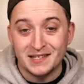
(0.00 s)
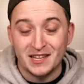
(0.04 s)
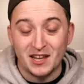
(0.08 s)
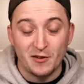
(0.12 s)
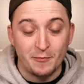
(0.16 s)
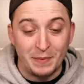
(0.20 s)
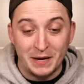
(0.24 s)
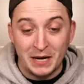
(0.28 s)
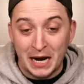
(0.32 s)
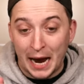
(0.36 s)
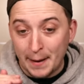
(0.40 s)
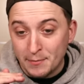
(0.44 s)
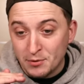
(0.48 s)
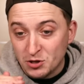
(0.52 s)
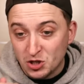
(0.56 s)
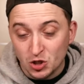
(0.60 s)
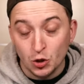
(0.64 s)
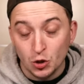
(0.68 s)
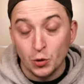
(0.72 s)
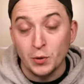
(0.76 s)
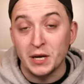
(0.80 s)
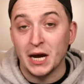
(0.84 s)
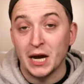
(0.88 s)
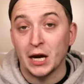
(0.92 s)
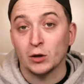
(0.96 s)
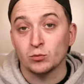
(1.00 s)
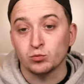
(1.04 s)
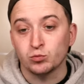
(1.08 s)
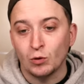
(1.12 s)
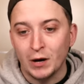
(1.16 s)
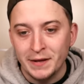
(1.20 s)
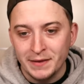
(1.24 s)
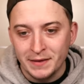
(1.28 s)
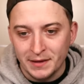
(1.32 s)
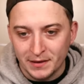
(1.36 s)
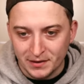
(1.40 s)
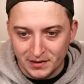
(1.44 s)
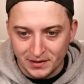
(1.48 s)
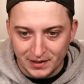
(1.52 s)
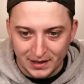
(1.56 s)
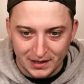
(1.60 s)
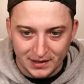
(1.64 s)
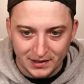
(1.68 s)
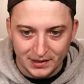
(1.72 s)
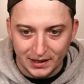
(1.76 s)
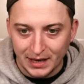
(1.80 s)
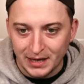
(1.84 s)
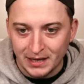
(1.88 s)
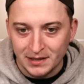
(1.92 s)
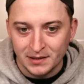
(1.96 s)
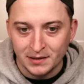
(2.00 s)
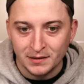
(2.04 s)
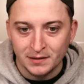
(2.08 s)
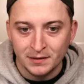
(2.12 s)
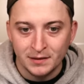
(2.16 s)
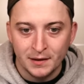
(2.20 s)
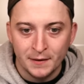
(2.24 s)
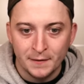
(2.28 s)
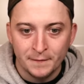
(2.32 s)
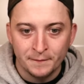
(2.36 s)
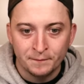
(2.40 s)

They've been absolutely horrendous this season.